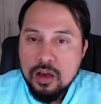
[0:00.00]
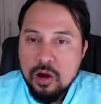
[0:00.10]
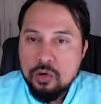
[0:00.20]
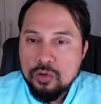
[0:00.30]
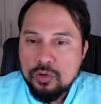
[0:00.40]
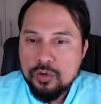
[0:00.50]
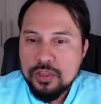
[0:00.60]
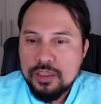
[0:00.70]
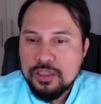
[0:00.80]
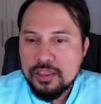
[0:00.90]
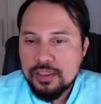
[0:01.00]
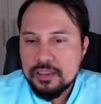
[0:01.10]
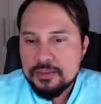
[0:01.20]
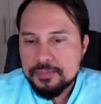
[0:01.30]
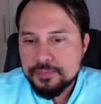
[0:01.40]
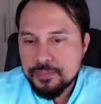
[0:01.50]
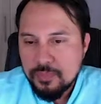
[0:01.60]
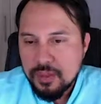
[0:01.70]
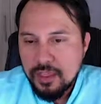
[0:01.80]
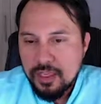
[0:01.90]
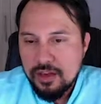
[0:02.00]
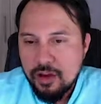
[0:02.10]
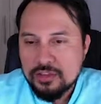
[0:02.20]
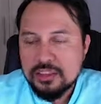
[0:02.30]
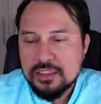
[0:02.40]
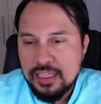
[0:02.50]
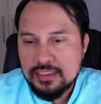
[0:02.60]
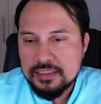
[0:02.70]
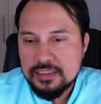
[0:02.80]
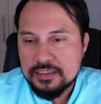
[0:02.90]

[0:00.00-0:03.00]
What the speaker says: Oak Creek in Austin, Texas.